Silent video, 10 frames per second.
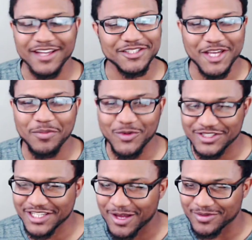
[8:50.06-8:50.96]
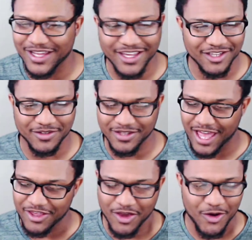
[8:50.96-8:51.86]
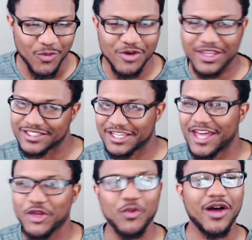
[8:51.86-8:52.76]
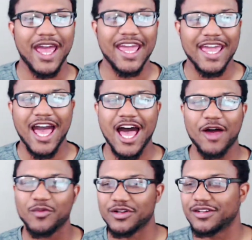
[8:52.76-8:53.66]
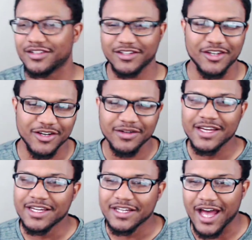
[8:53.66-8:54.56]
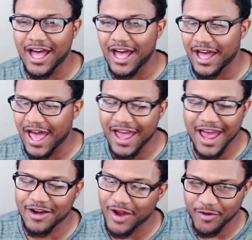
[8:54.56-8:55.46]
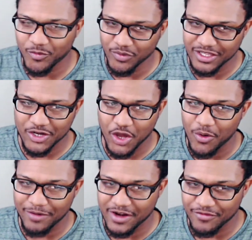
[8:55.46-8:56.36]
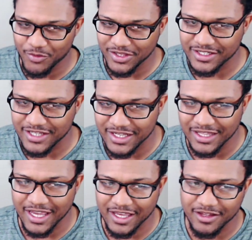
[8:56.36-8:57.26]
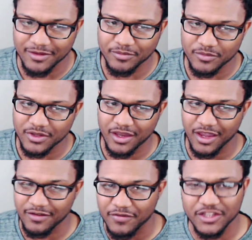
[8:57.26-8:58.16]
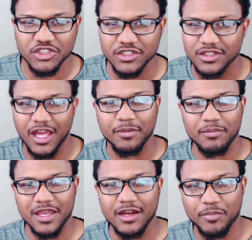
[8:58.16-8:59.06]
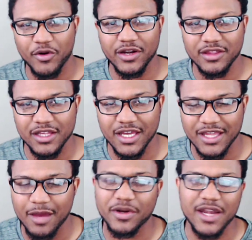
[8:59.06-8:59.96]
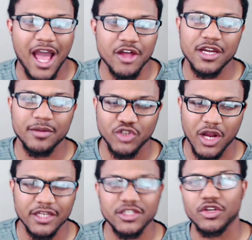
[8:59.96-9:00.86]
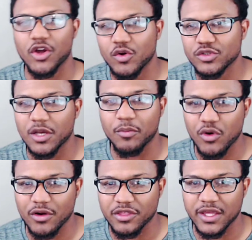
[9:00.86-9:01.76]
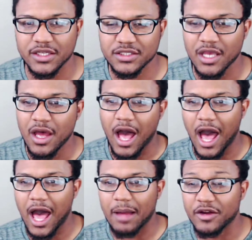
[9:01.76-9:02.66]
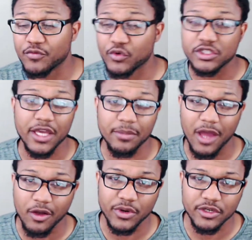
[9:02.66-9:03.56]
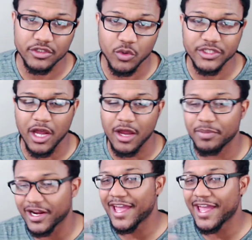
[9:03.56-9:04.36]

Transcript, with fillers: and tell me what's up. Like, uh, yo, we'll get together, we'll hang out, we'll, you know, uh, I, I don't, I don't really know. I've never really done like a convention like meetup or anything like that. But now that I'm trying to go to more things, um, unfortunately, I'm not going to TwitchCon, but I